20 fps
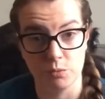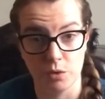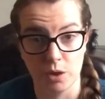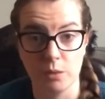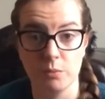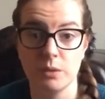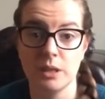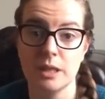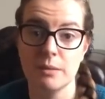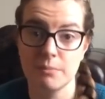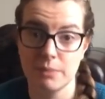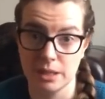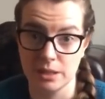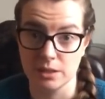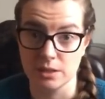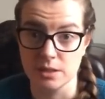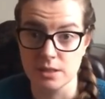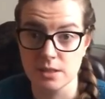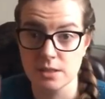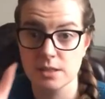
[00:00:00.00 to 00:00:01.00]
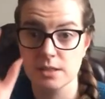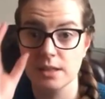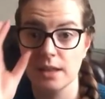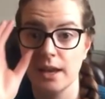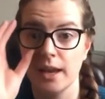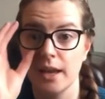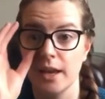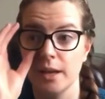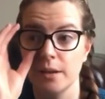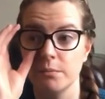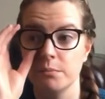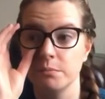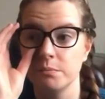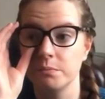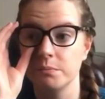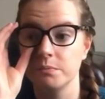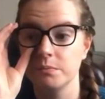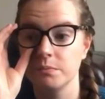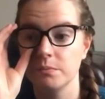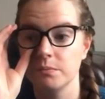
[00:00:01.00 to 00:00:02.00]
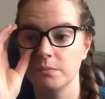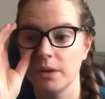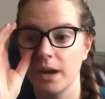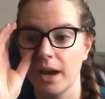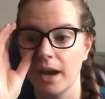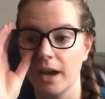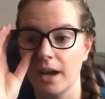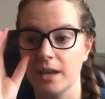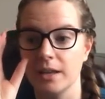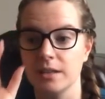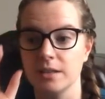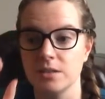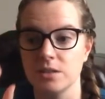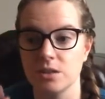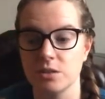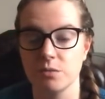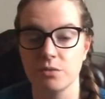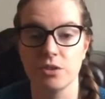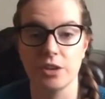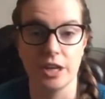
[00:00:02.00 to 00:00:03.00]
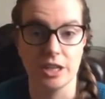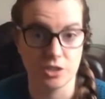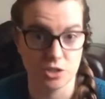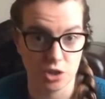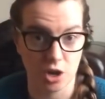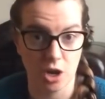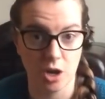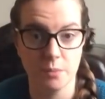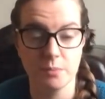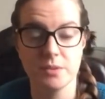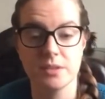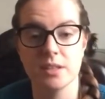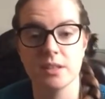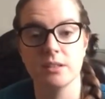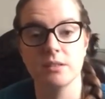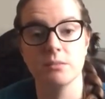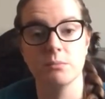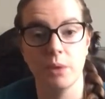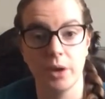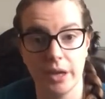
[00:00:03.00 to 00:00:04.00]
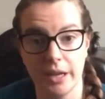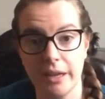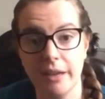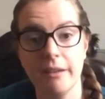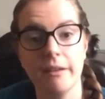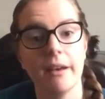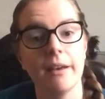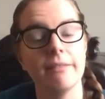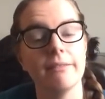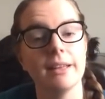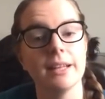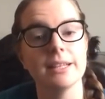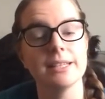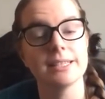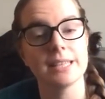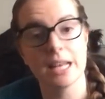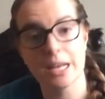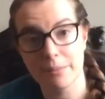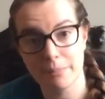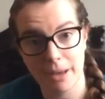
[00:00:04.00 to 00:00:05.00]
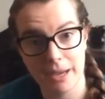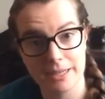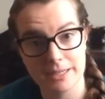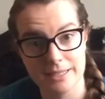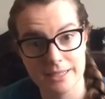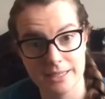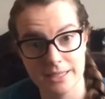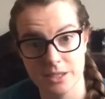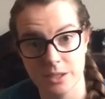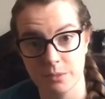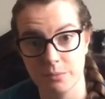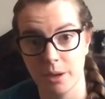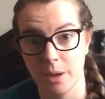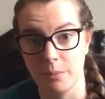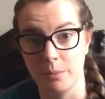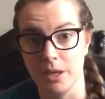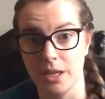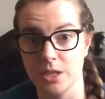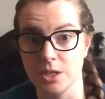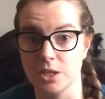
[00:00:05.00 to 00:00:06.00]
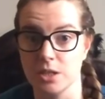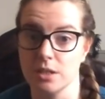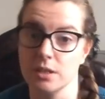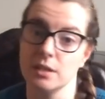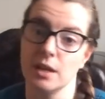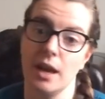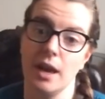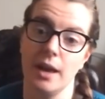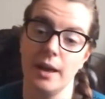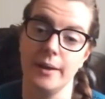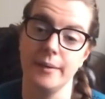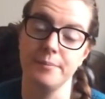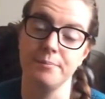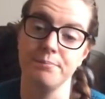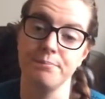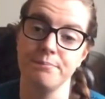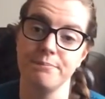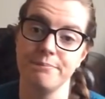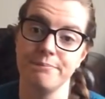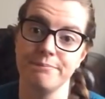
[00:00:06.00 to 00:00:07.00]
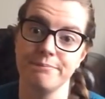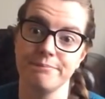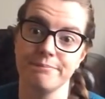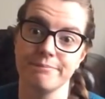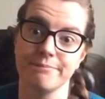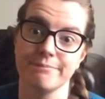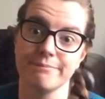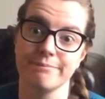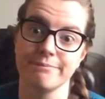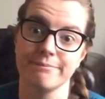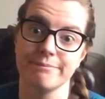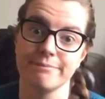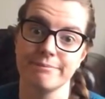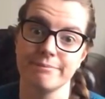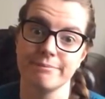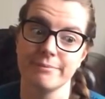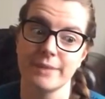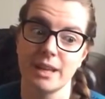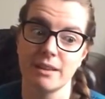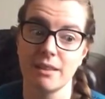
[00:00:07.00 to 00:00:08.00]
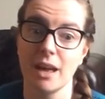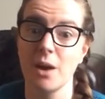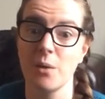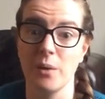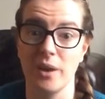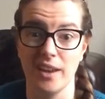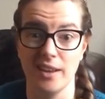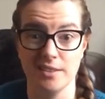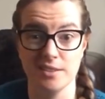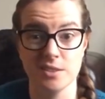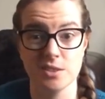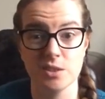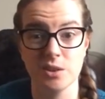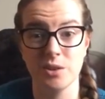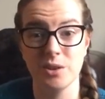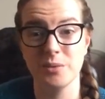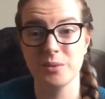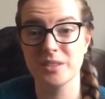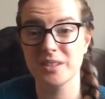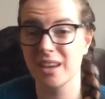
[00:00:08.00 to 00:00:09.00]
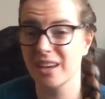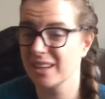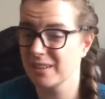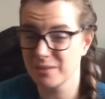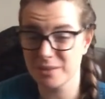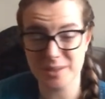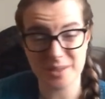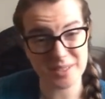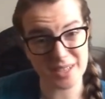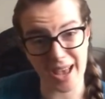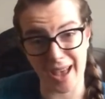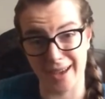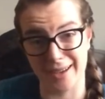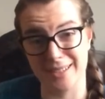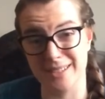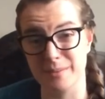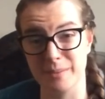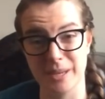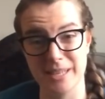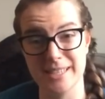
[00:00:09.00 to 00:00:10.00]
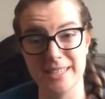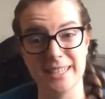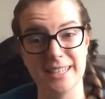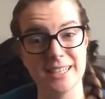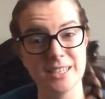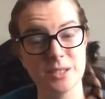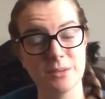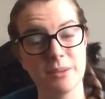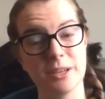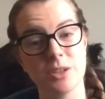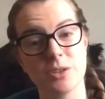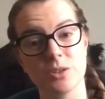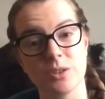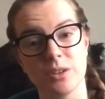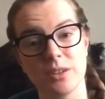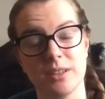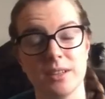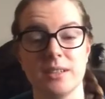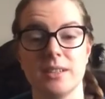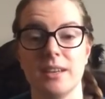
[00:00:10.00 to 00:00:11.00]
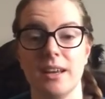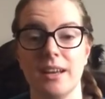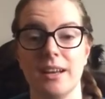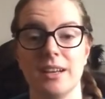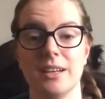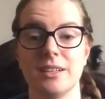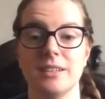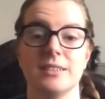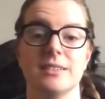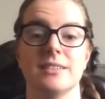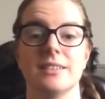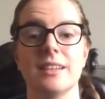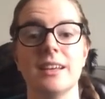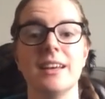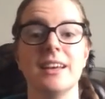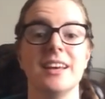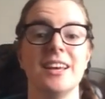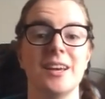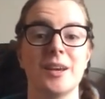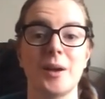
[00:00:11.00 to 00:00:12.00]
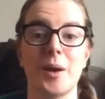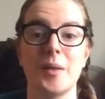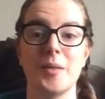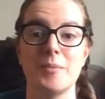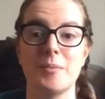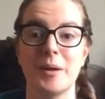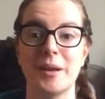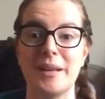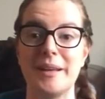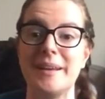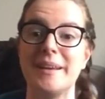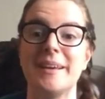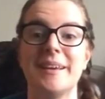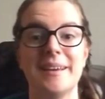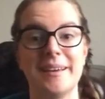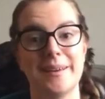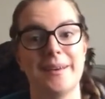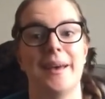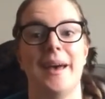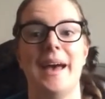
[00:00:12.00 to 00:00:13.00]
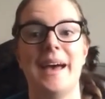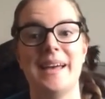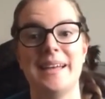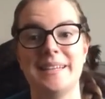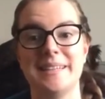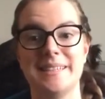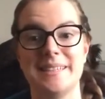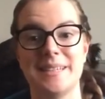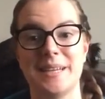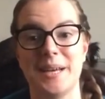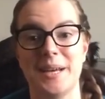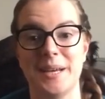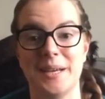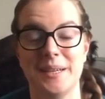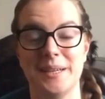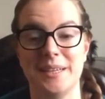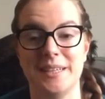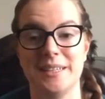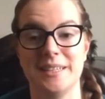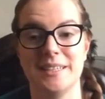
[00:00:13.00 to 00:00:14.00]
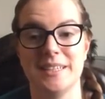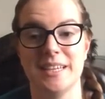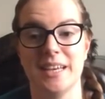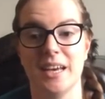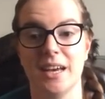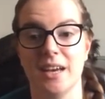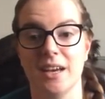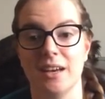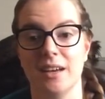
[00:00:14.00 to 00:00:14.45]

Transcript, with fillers: run in the mills um, and create jobs and money and then sell it back to the Indian population um, that way. So it was kind of, it was a tax basically to make sure that England got the money and uh, India